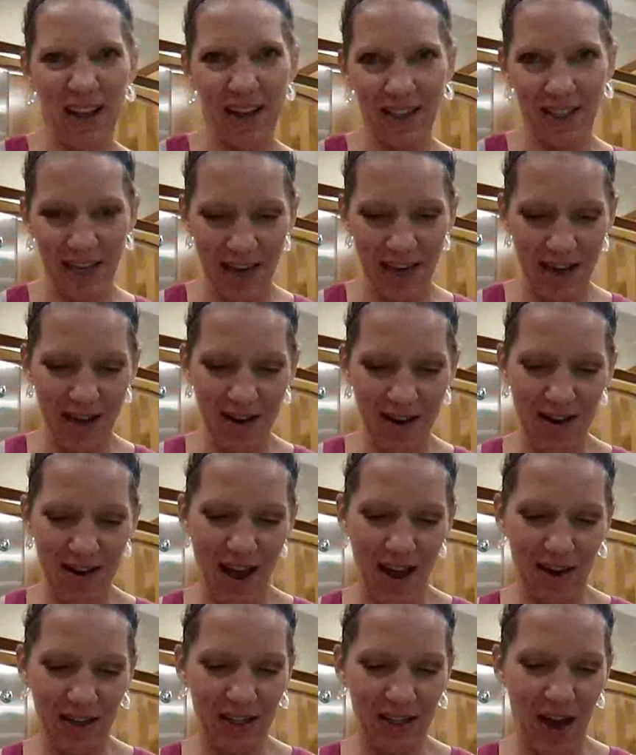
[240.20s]
I like to eat
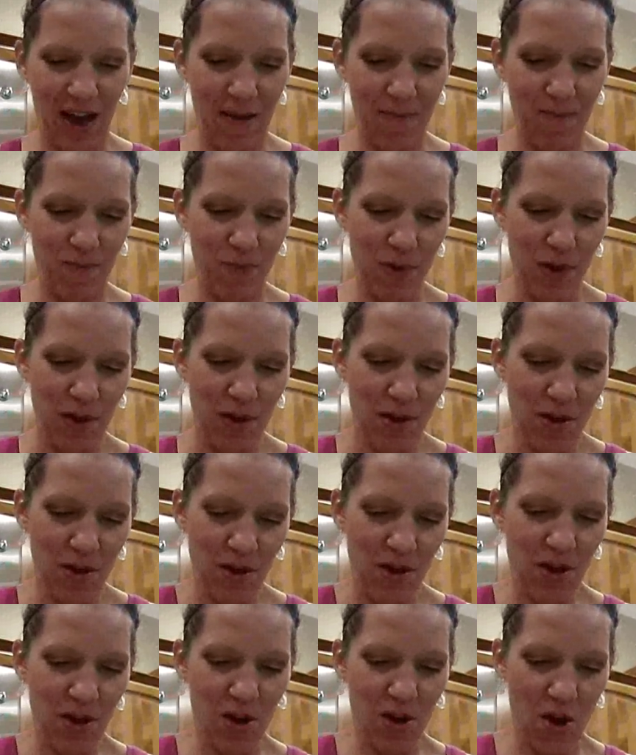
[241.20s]
at a time,
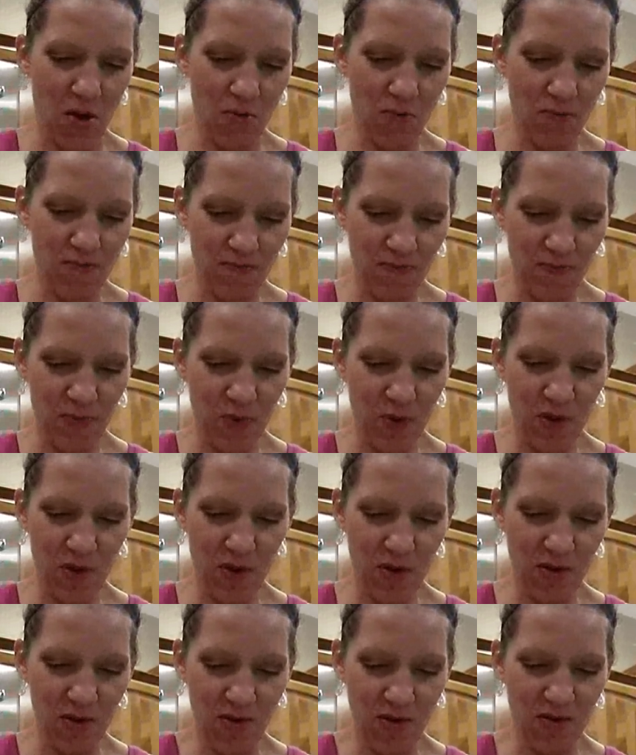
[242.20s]
you know,
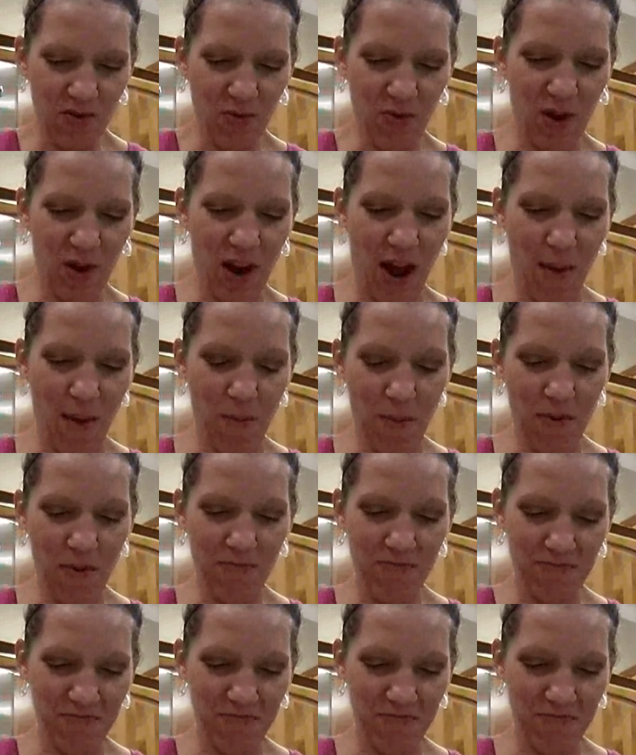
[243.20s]
when I'm